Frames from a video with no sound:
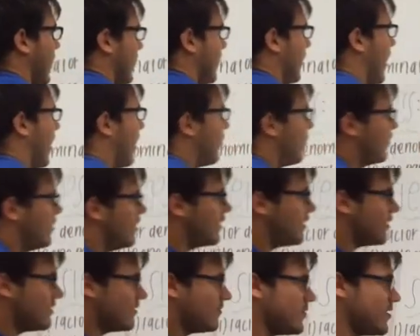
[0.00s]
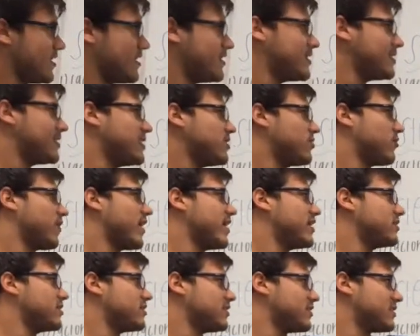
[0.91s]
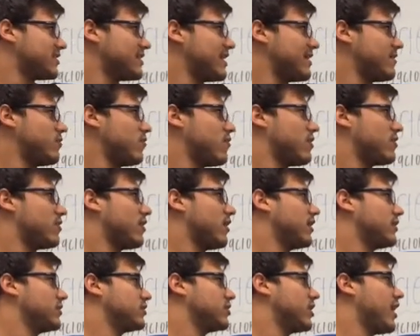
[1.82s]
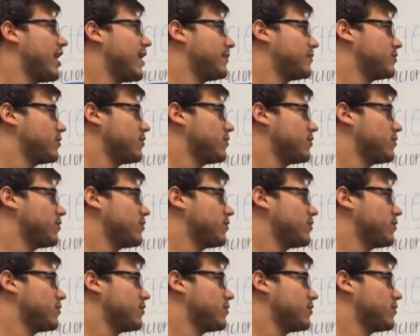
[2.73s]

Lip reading: Now we need this equation, the same one on top.